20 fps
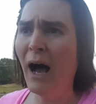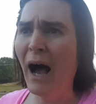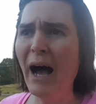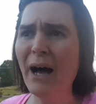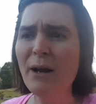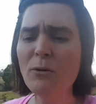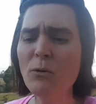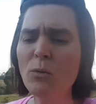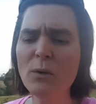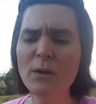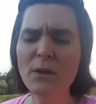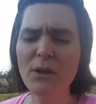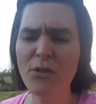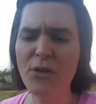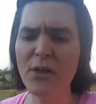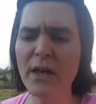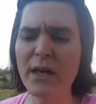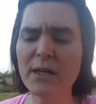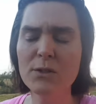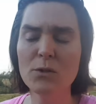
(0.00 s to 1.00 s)
I don't really
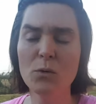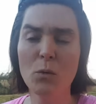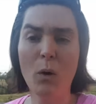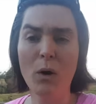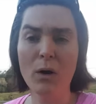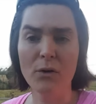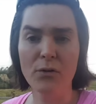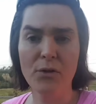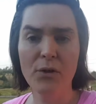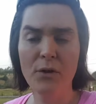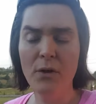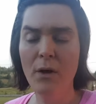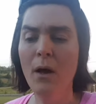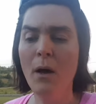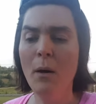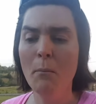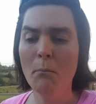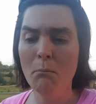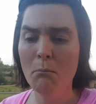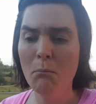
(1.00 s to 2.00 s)
think is worth
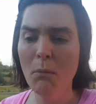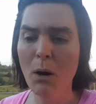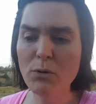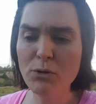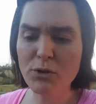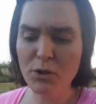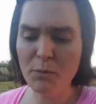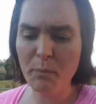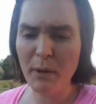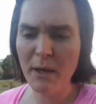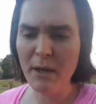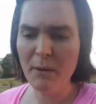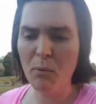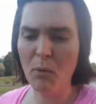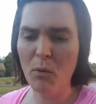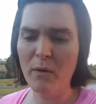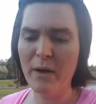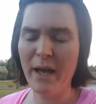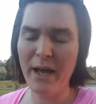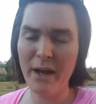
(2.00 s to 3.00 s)
most
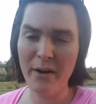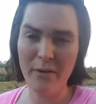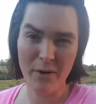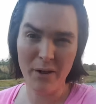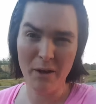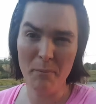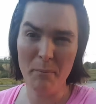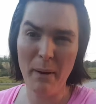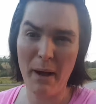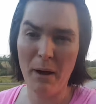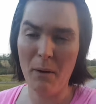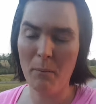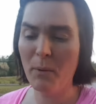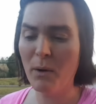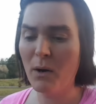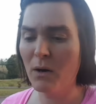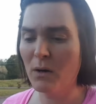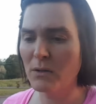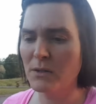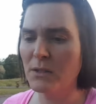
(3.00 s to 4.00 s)
people caring about
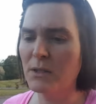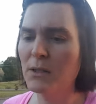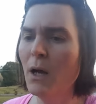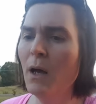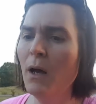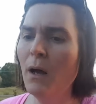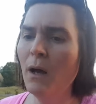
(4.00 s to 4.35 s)
because